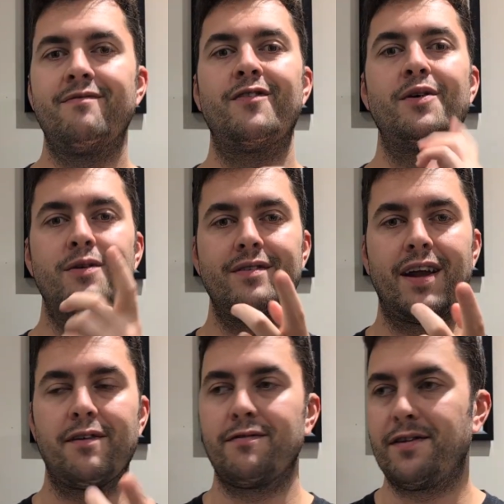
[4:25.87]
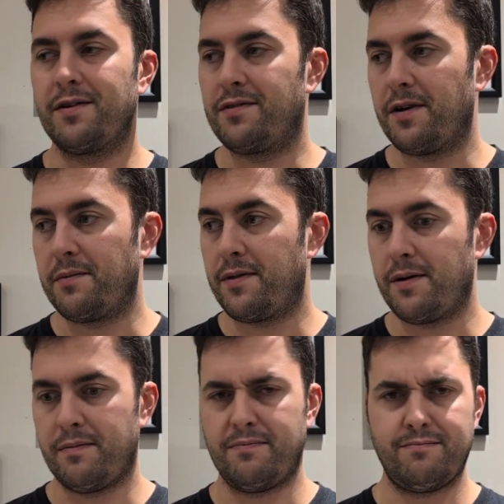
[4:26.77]
through,
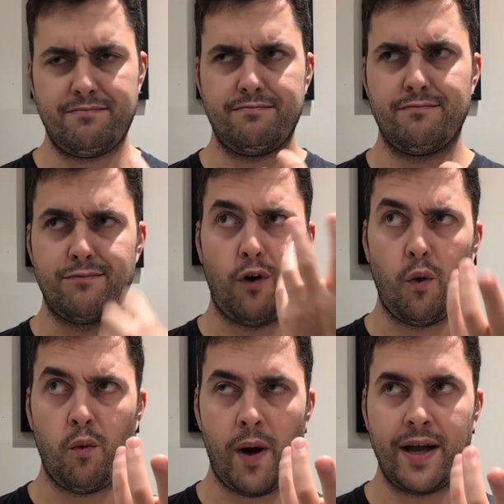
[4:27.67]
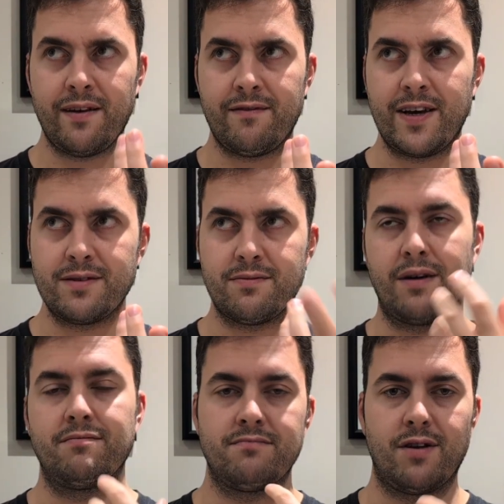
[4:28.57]
the wrong way that things,
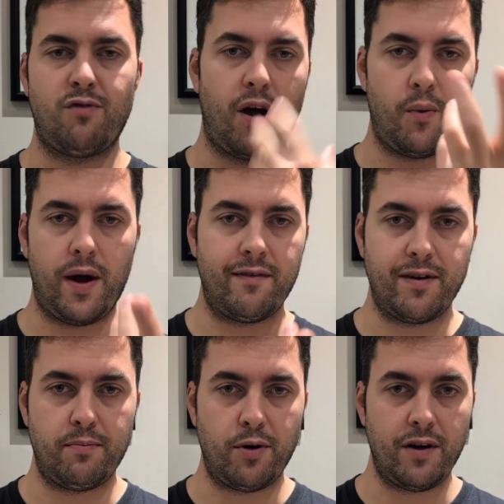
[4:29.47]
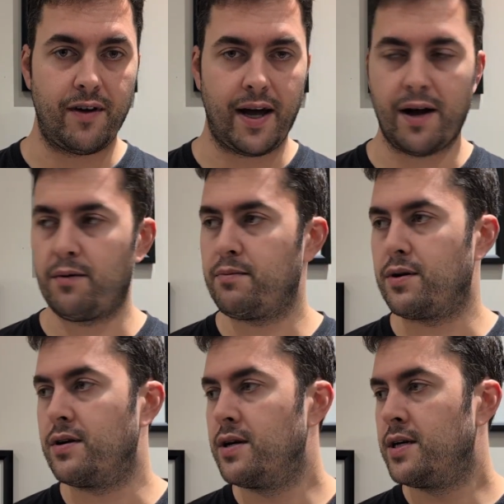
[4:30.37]
well, the right way if you're breathing out, but,